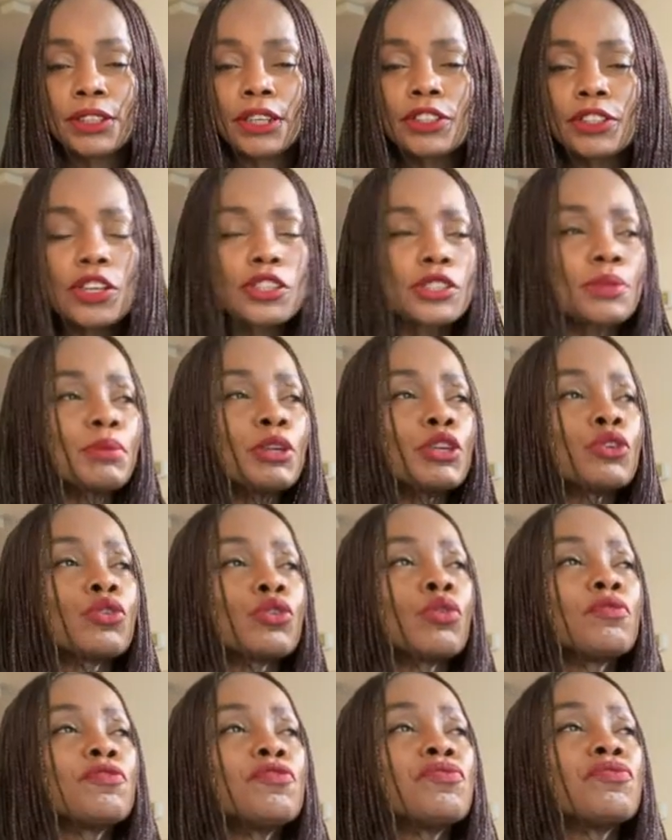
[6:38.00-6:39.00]
it doesn't mean you
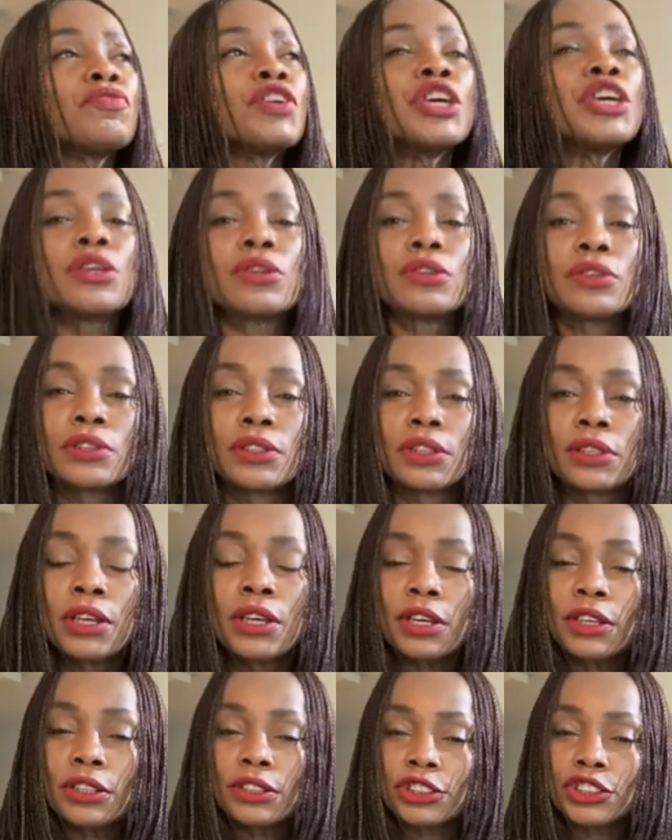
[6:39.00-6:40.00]
don't feel
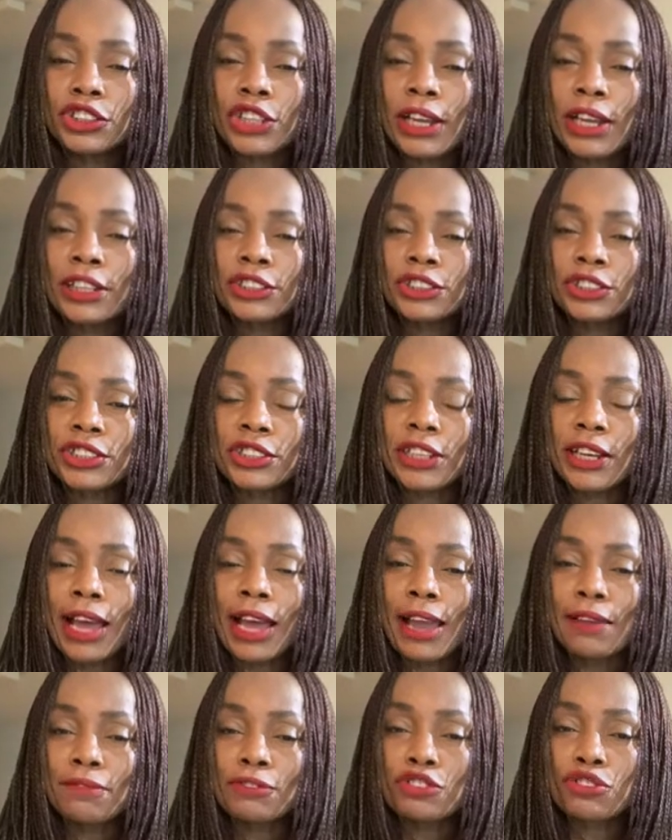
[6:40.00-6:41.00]
the challenges
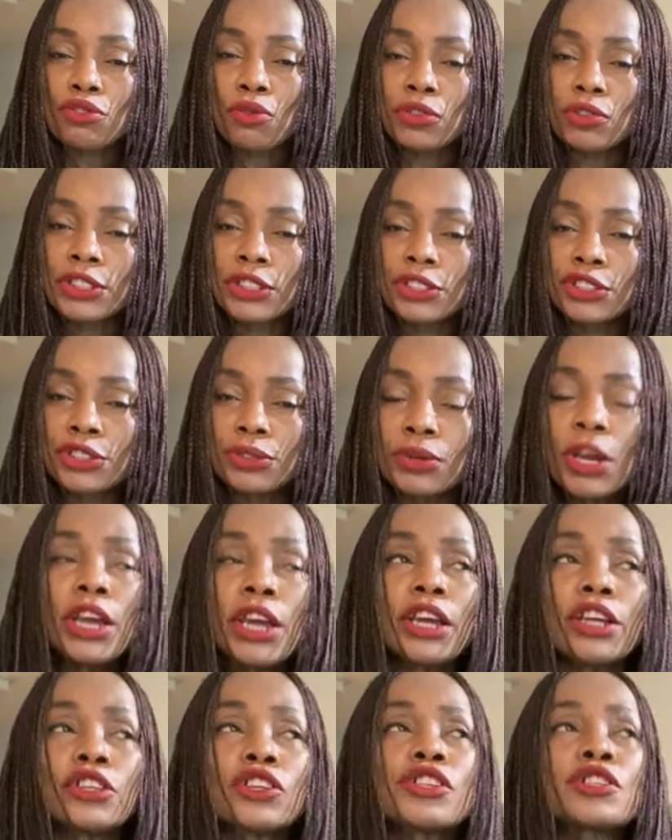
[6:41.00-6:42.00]
life throws at you.
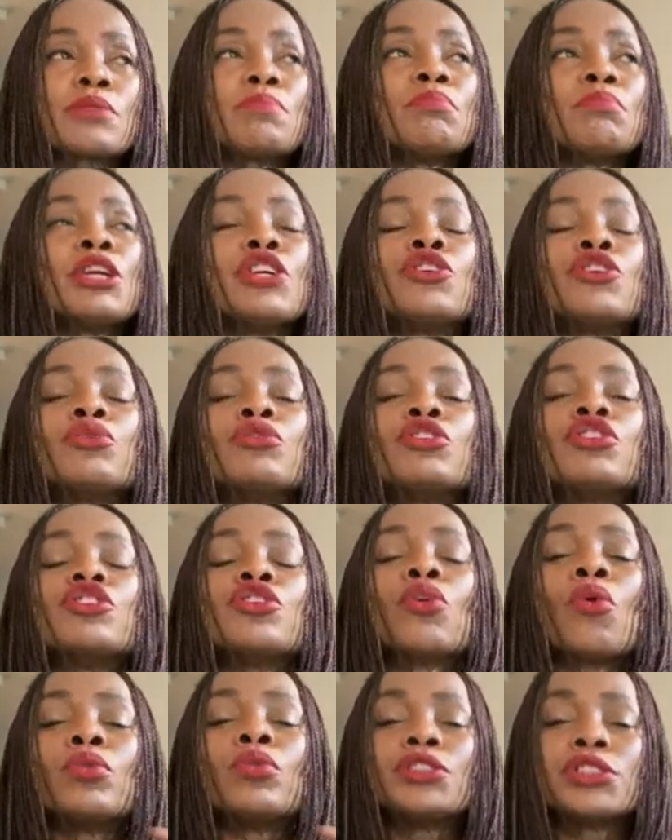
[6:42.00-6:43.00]
It doesn't mean you
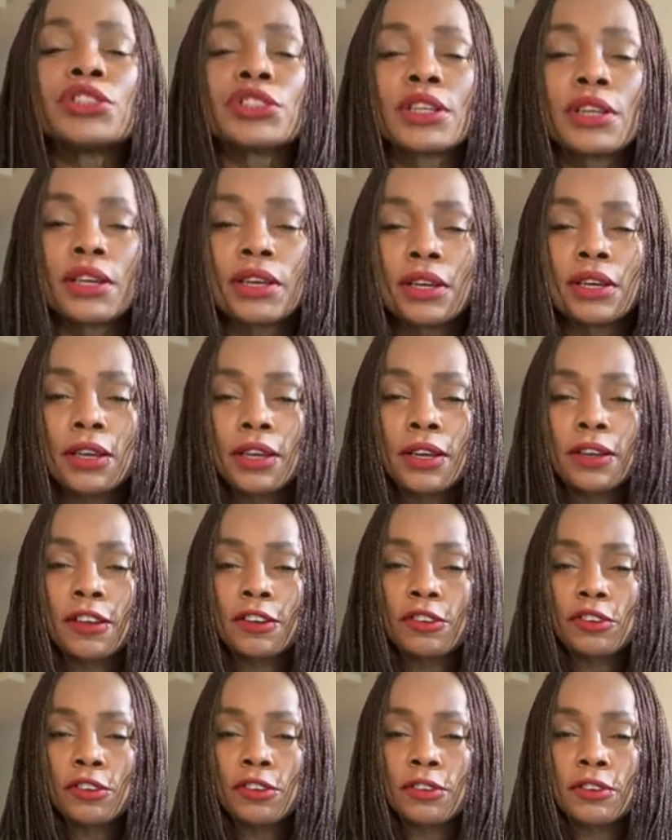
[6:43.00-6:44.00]
don't
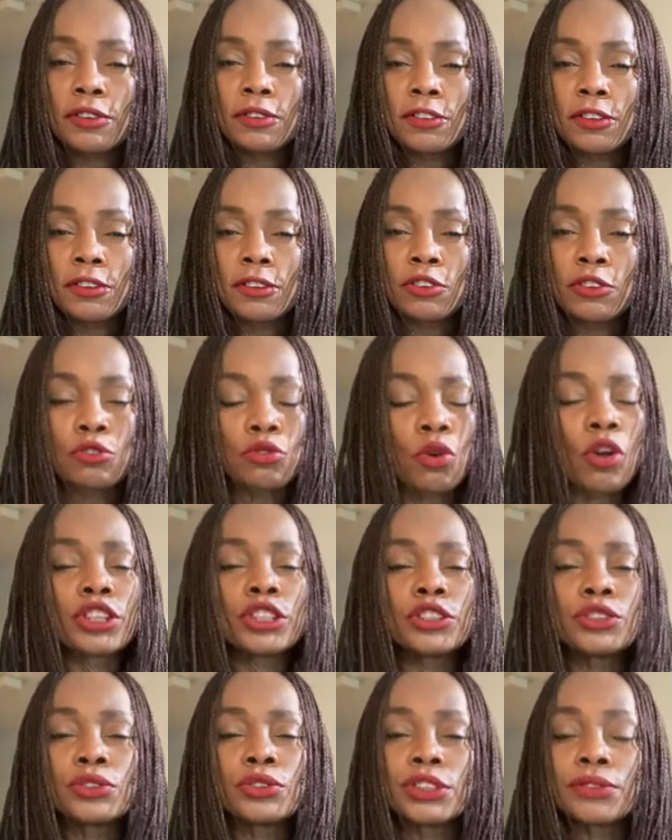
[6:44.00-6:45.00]
run
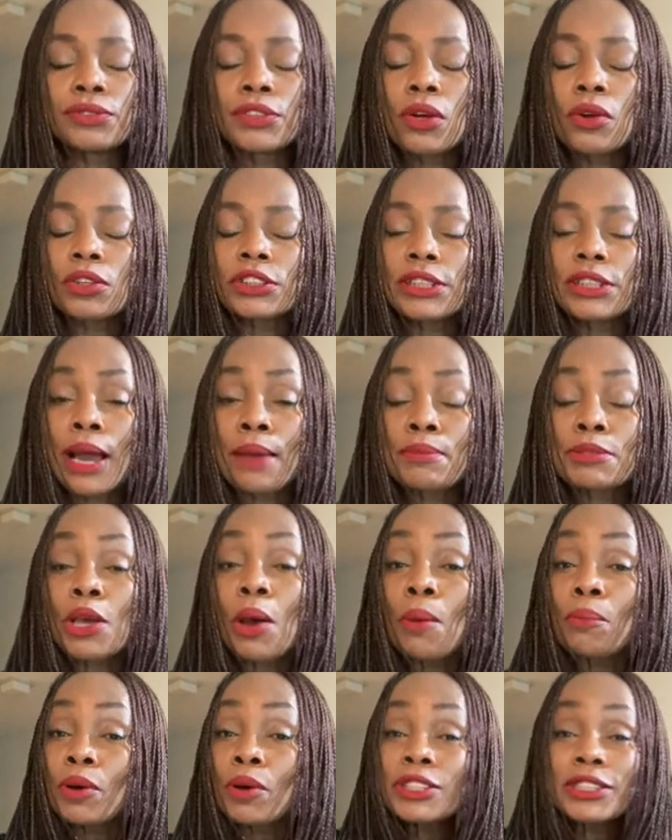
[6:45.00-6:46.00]
into difficult times,
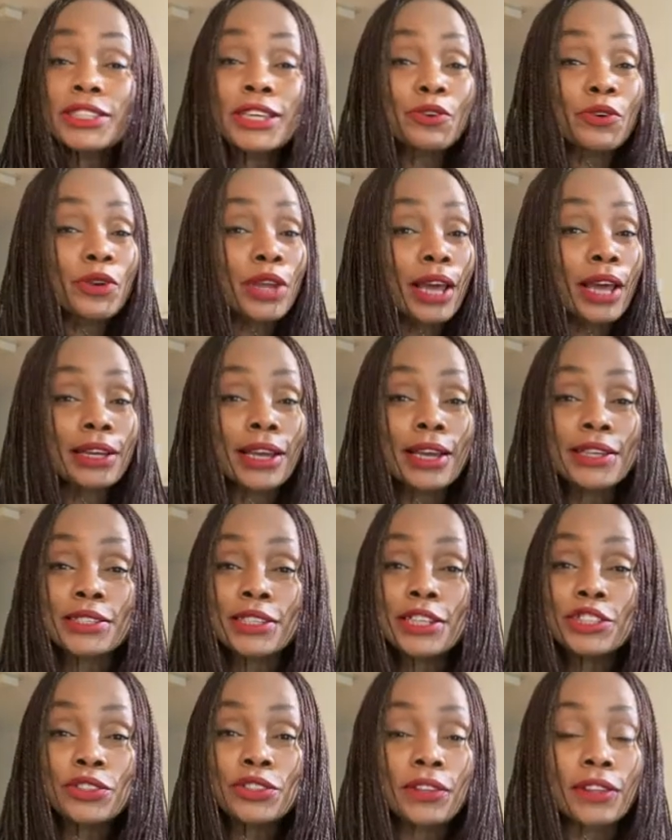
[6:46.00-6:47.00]
but it's the
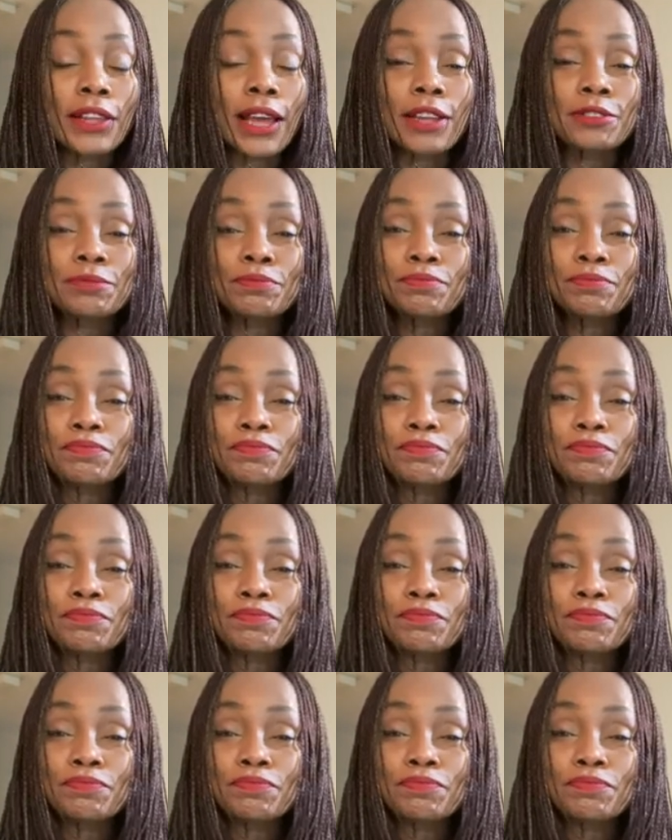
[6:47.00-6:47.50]
realization that